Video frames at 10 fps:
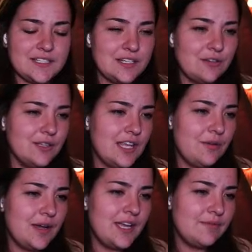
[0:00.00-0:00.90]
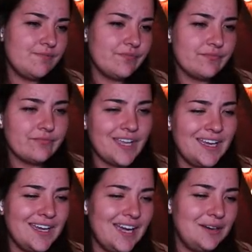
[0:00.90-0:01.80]
to do it that way.
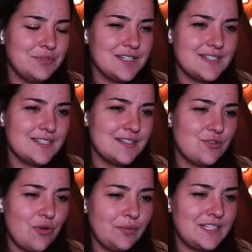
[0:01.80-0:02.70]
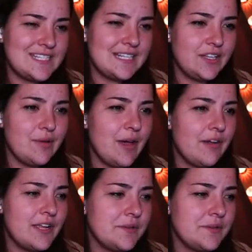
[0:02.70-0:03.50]
I'm just normally silly about it.